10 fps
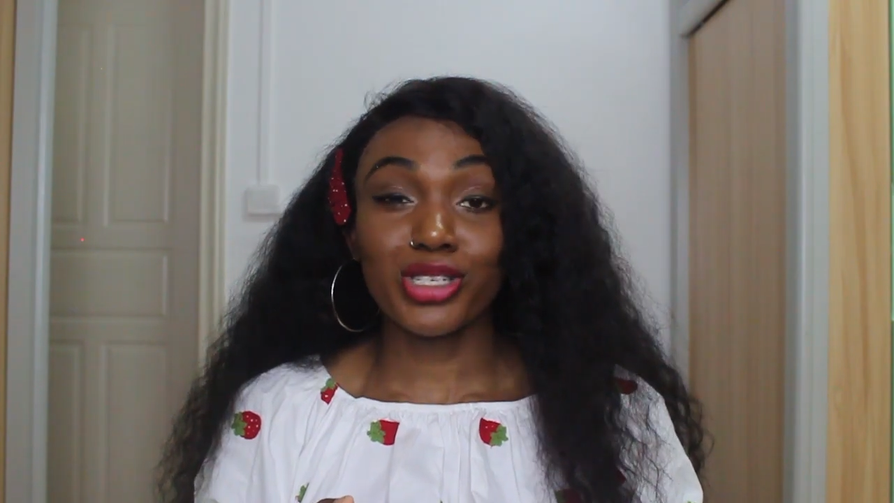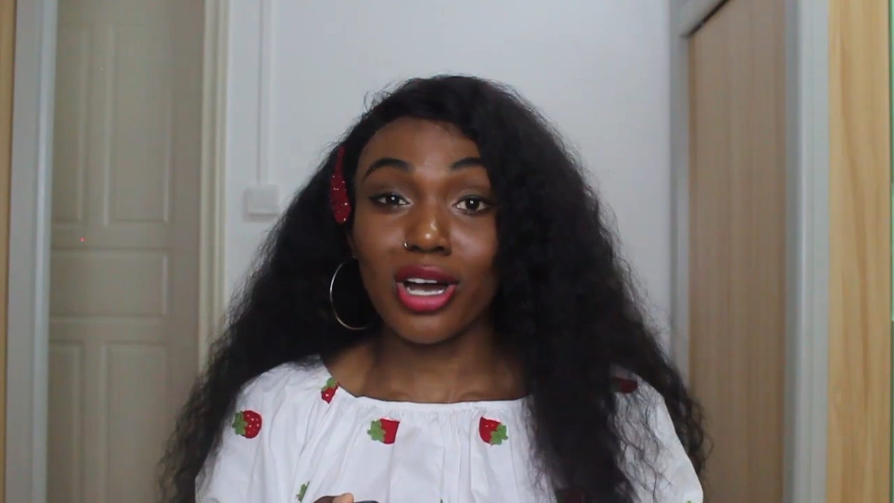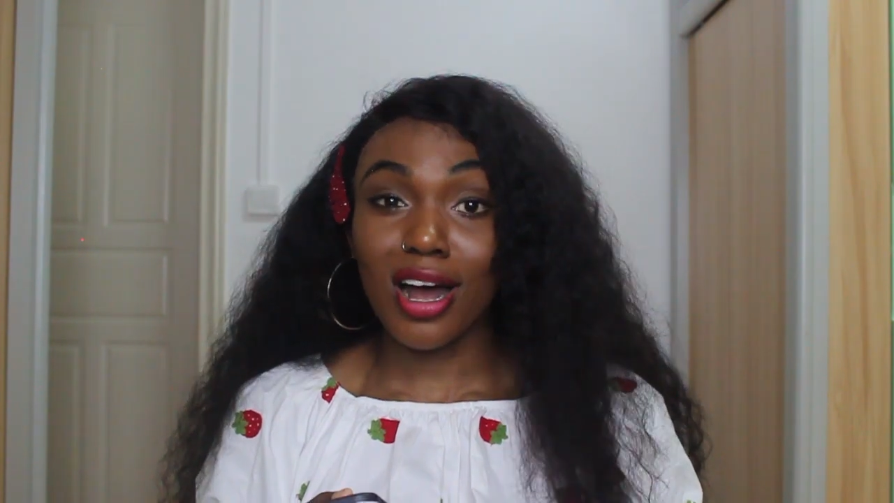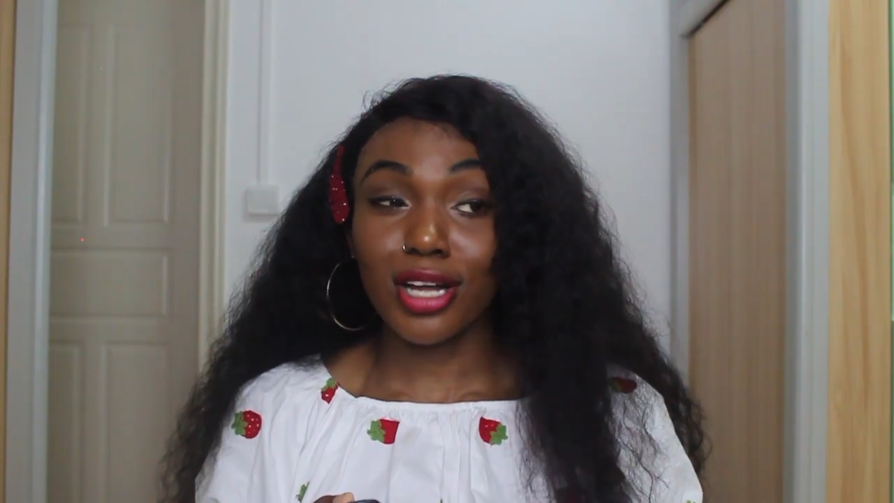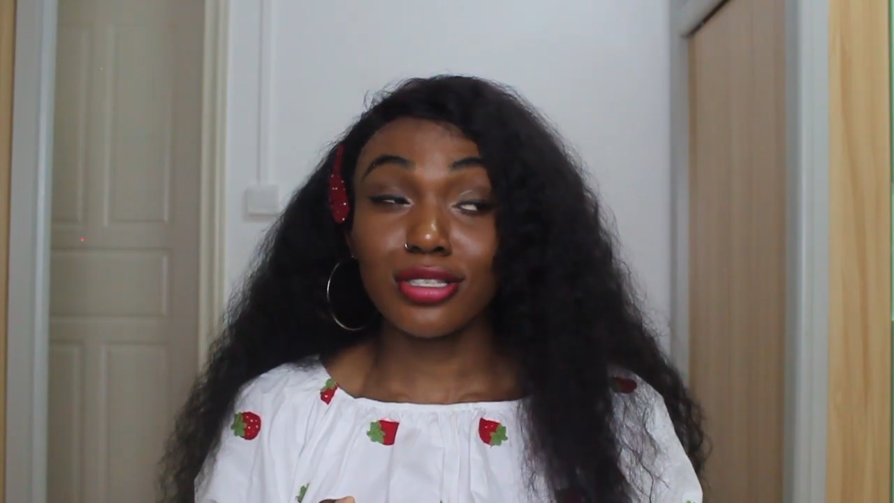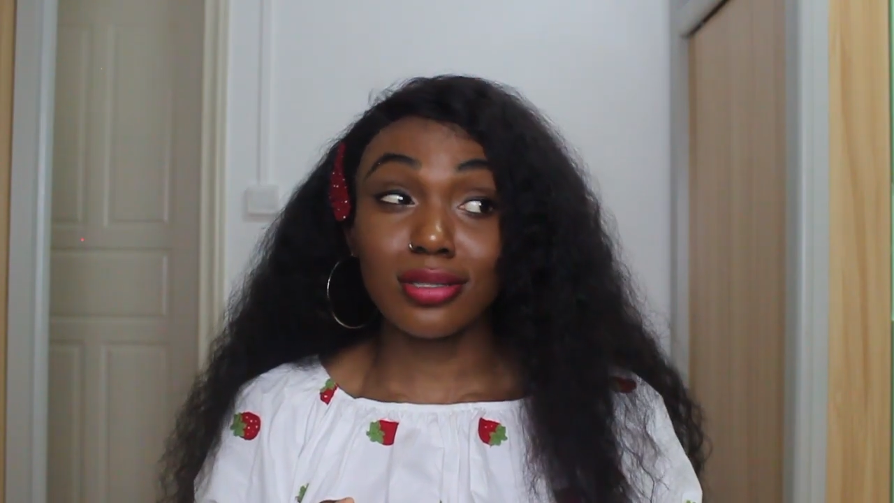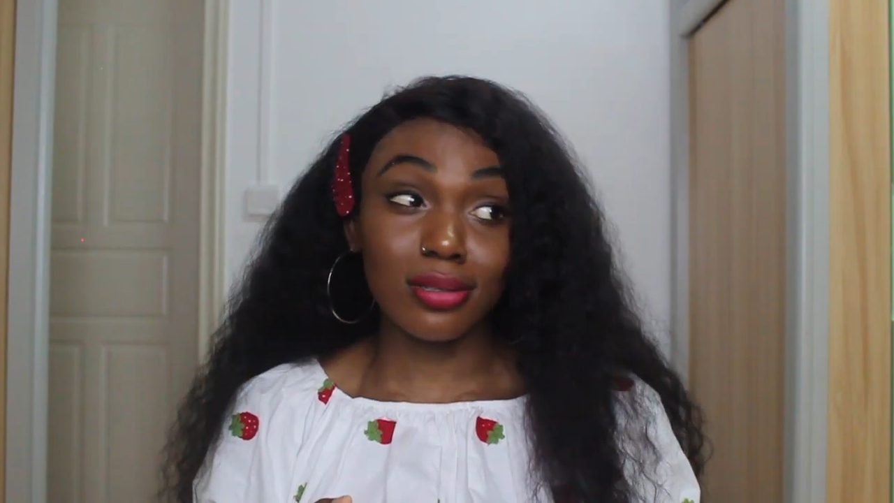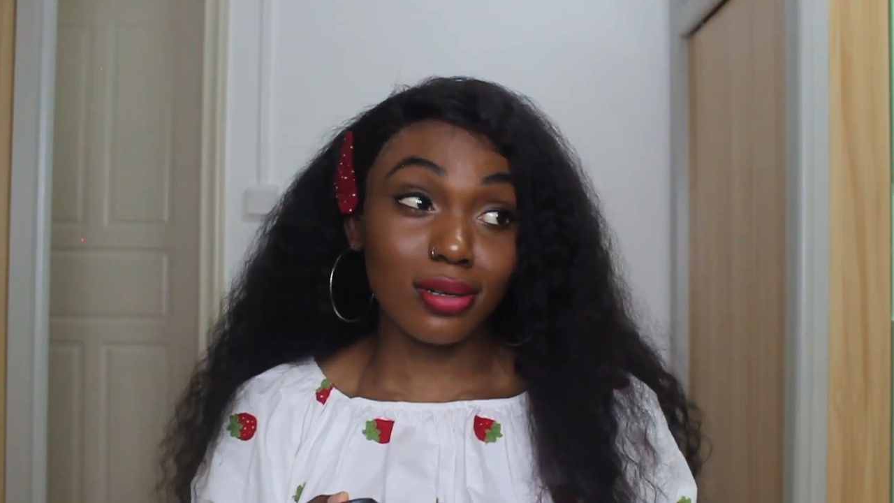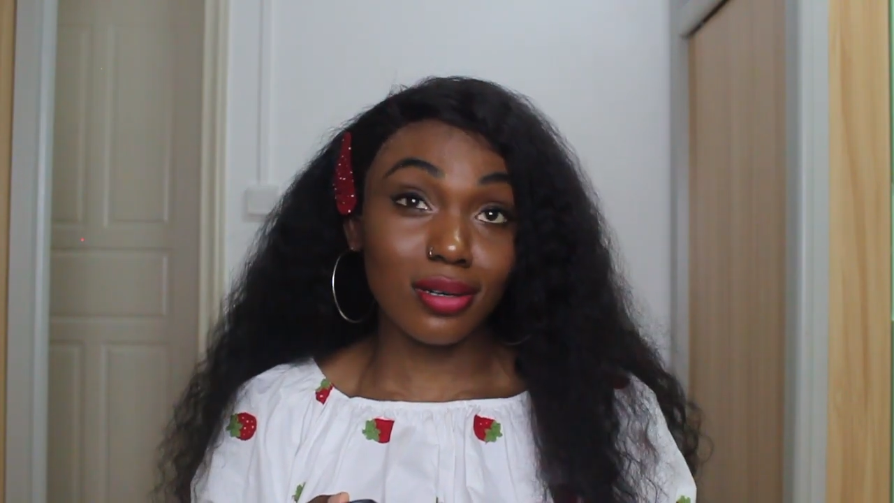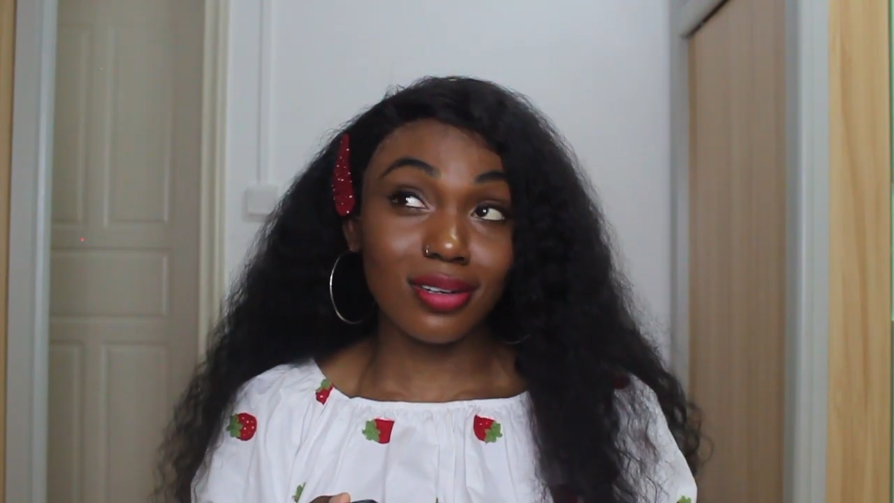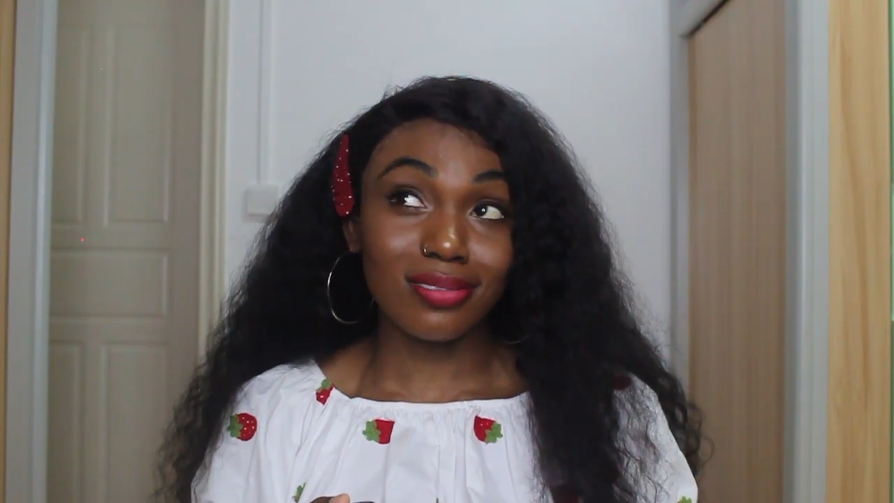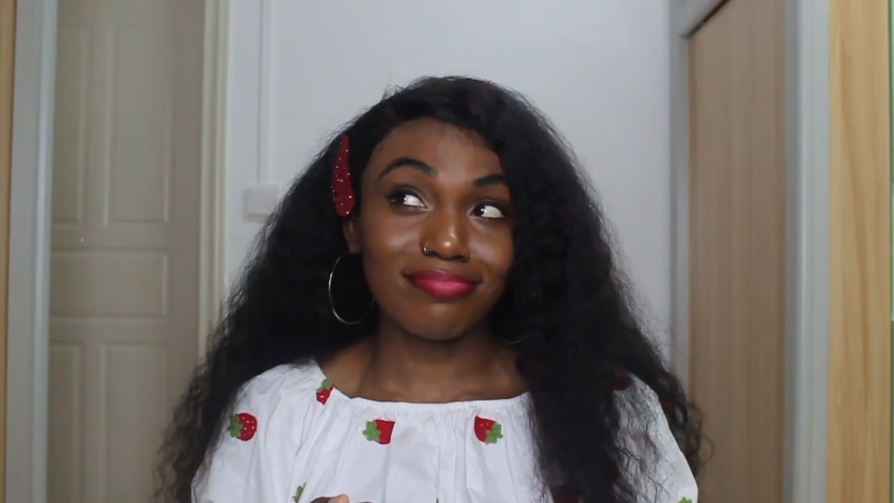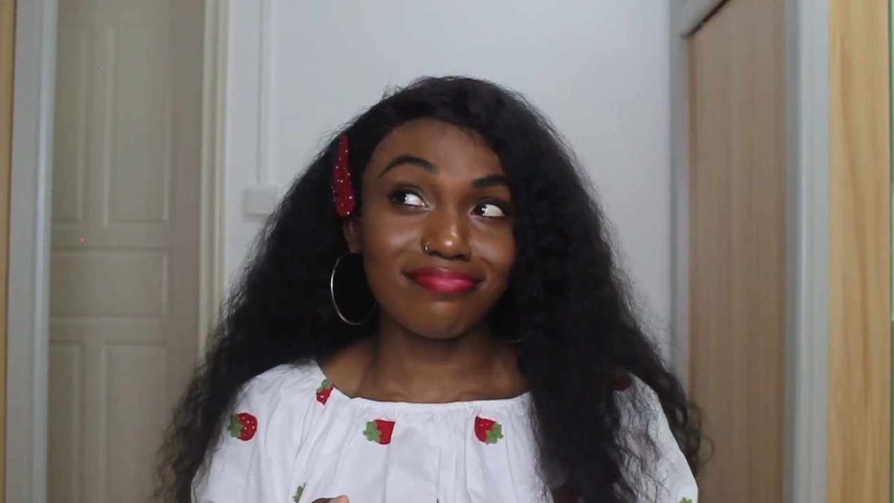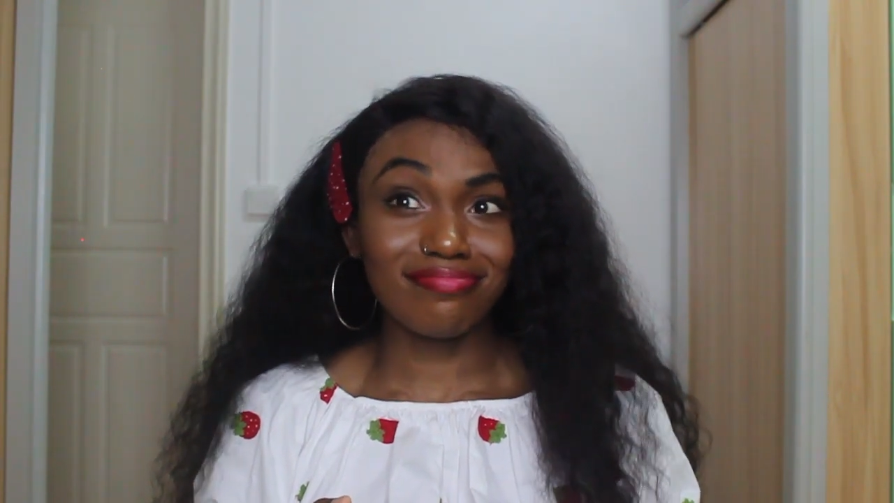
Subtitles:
church, school.